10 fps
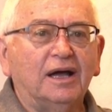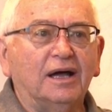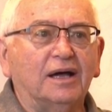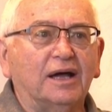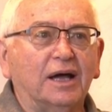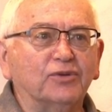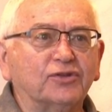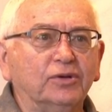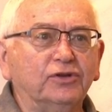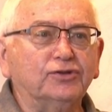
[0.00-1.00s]
I
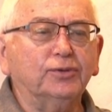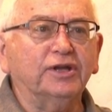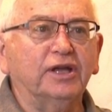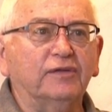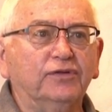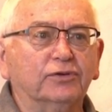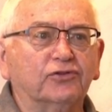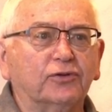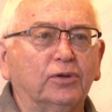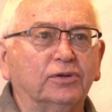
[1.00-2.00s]
was only 2.5
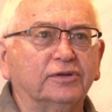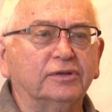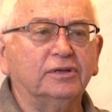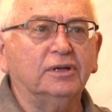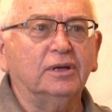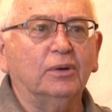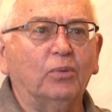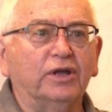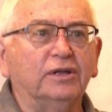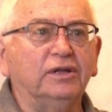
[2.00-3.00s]
years old
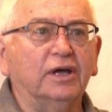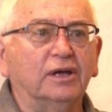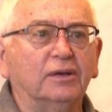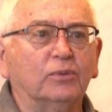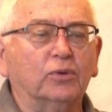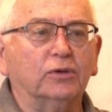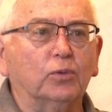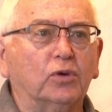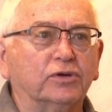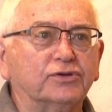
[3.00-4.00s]
when
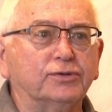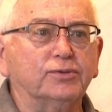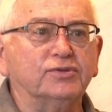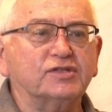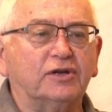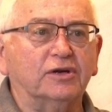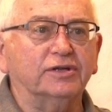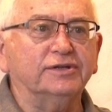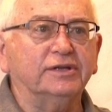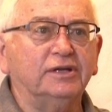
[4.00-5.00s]
World War II
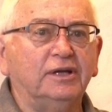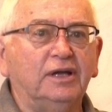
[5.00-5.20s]
started,